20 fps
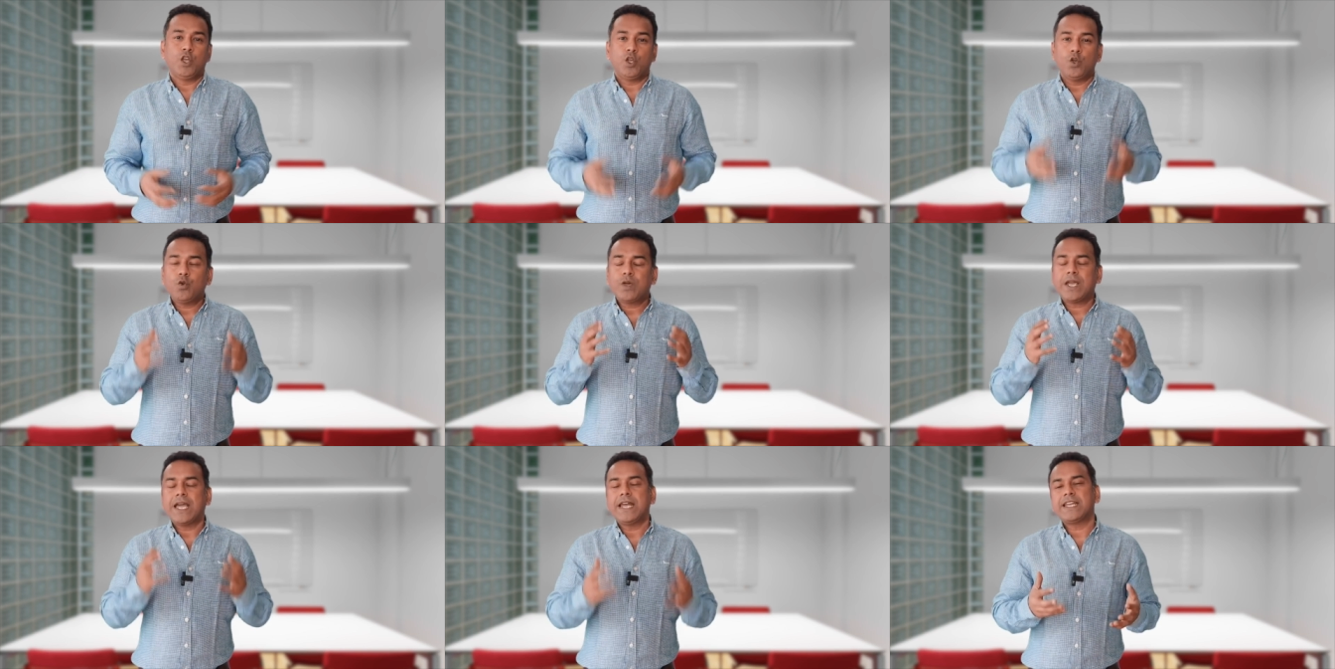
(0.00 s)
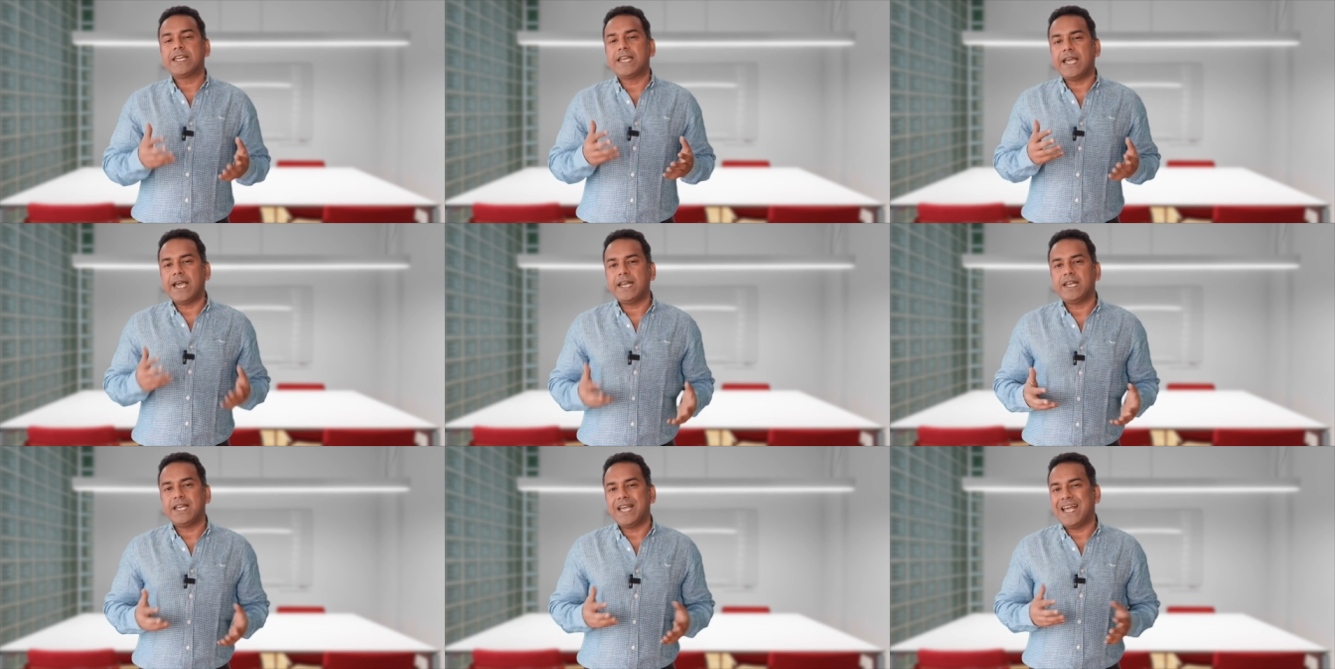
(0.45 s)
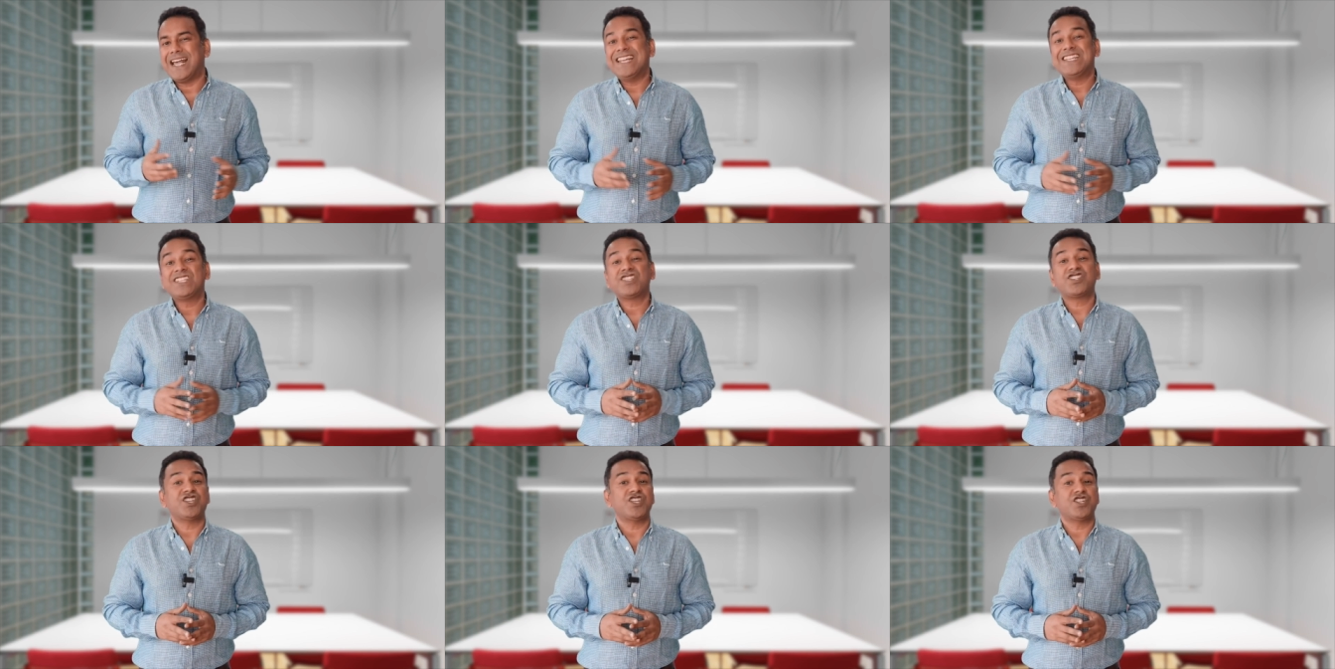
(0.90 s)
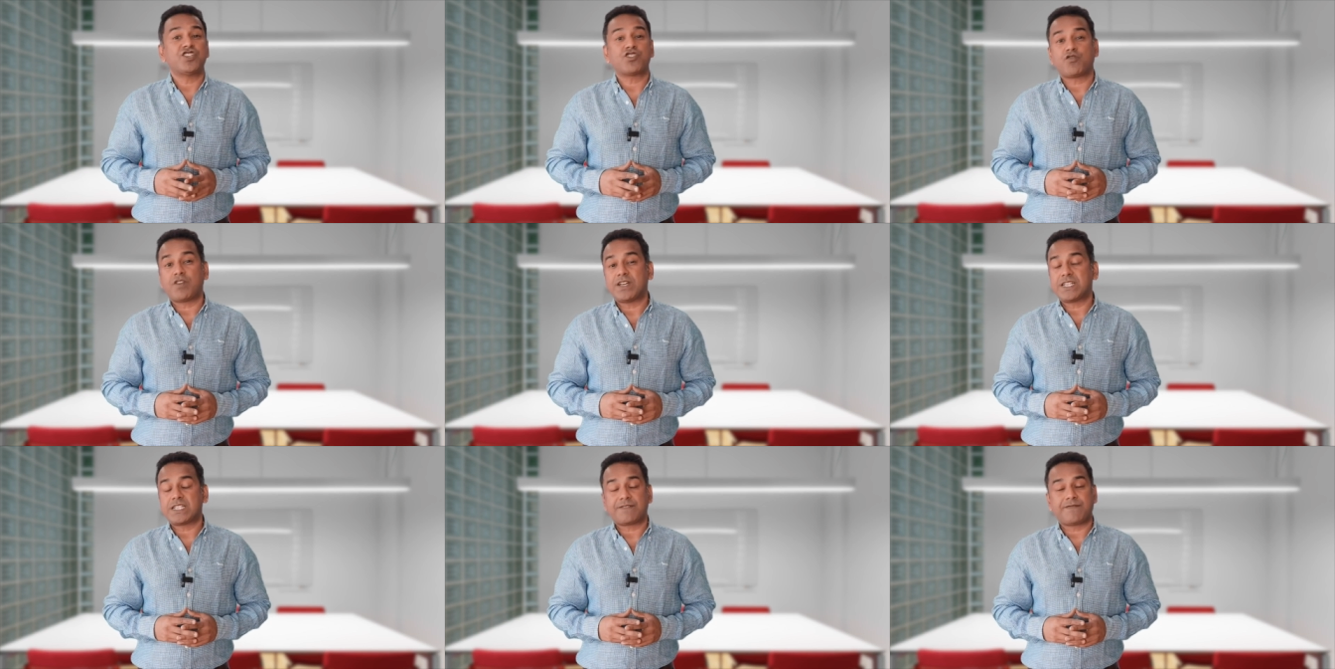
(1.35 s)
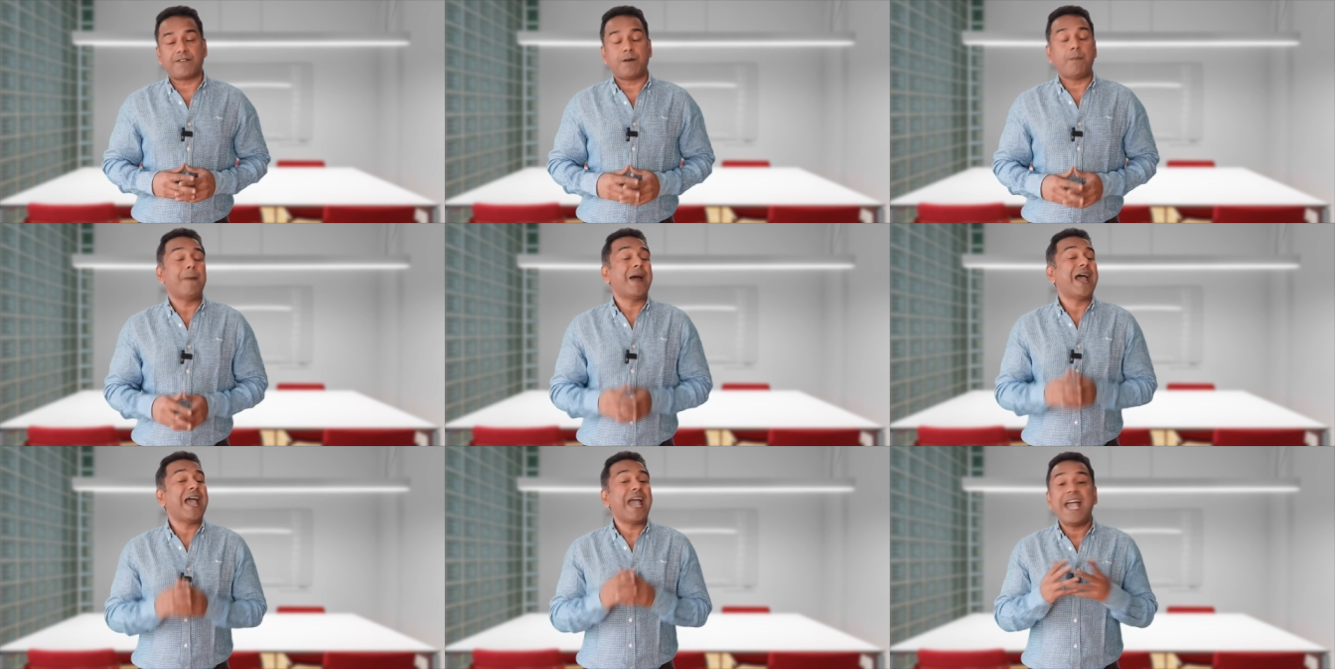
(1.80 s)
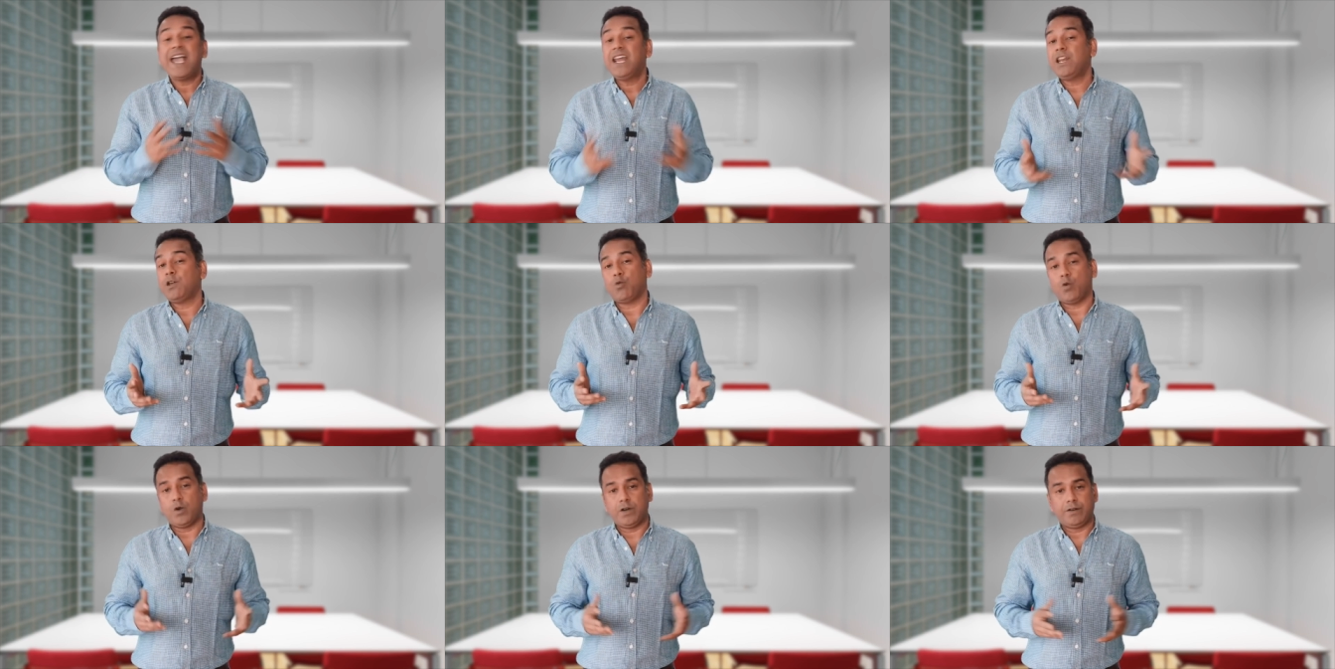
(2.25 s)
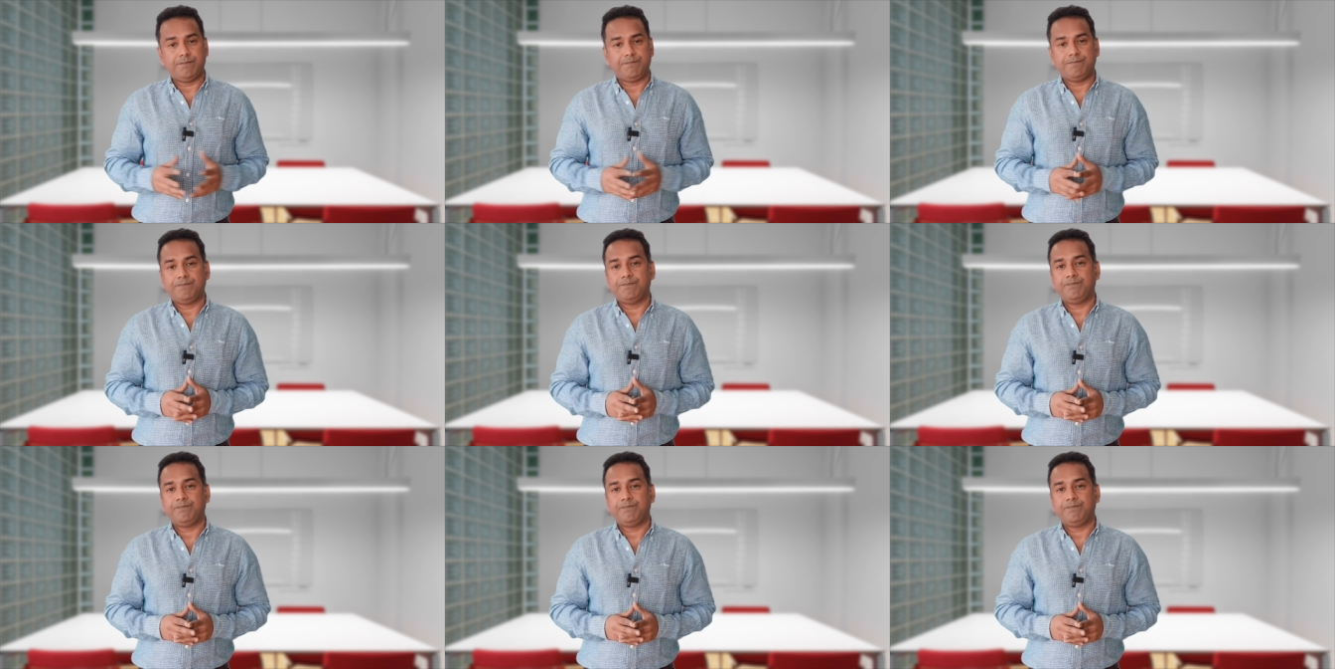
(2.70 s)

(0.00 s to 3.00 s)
you can gain instant trust from anyone.